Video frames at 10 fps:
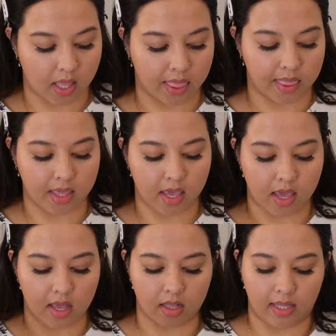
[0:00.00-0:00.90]

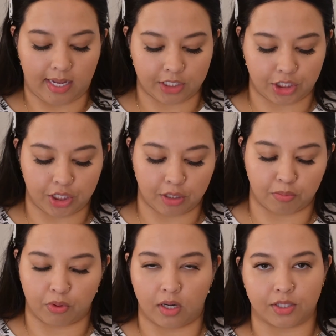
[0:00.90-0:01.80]
the last year
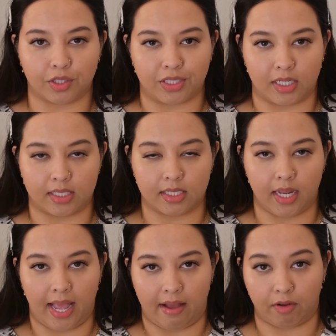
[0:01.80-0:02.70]
bronzer doesn't
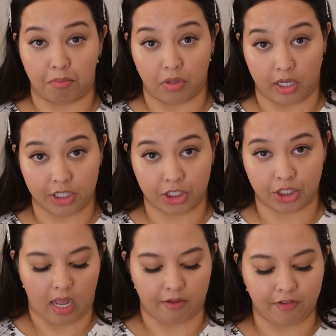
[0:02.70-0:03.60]
have a blush,
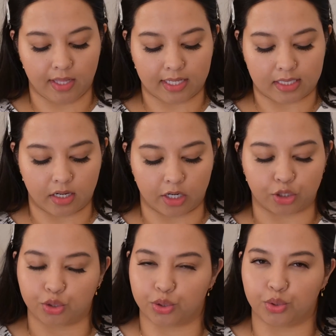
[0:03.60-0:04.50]
I feel like it's not a
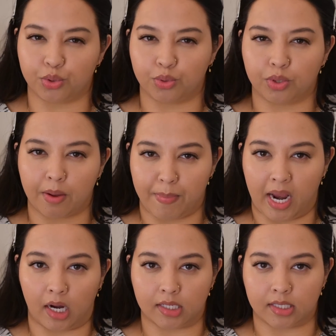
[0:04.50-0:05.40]
true
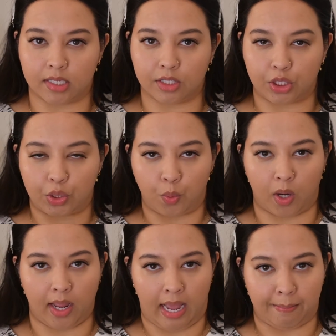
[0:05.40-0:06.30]
comparison to what
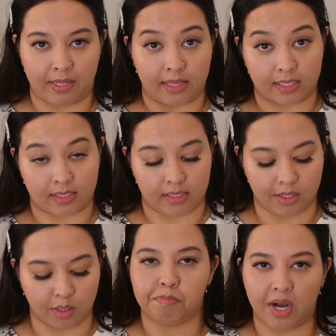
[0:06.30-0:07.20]
happened this
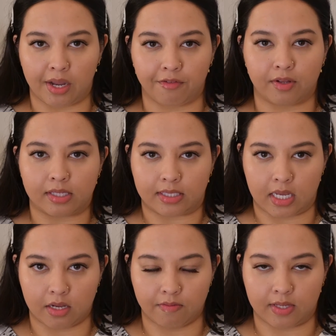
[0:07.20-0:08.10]
year, but for the sake
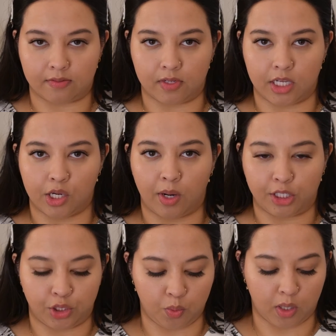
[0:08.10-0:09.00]
of this video, I
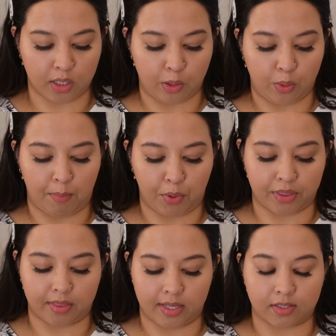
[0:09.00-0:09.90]
do want to
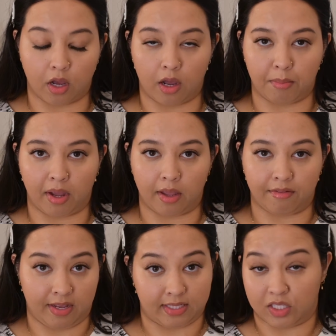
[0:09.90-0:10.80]
put this on my
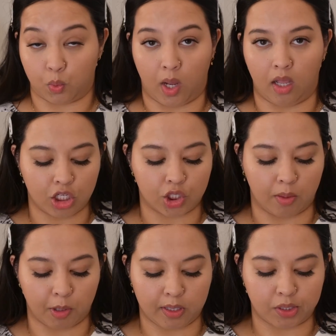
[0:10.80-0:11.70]
face as well. So I'm
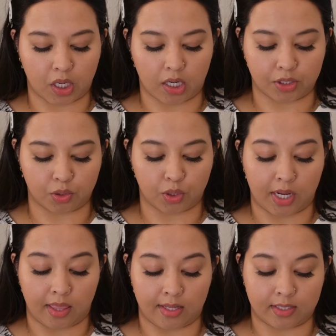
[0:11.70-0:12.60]
going to
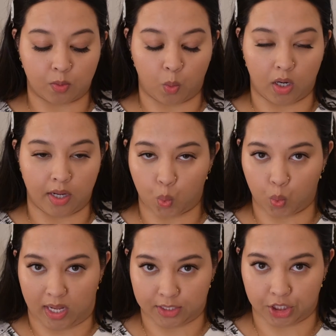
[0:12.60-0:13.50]
concentrate this one,
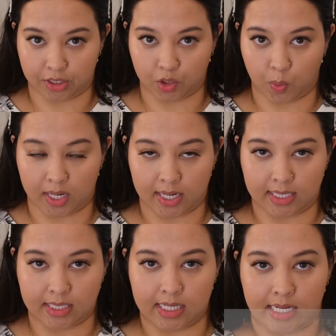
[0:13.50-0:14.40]
last year's
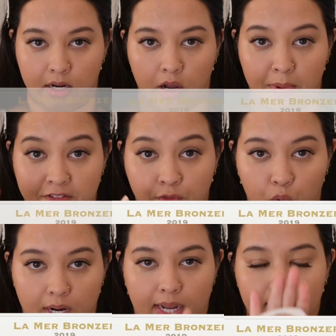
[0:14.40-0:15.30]
2019, on my forehead.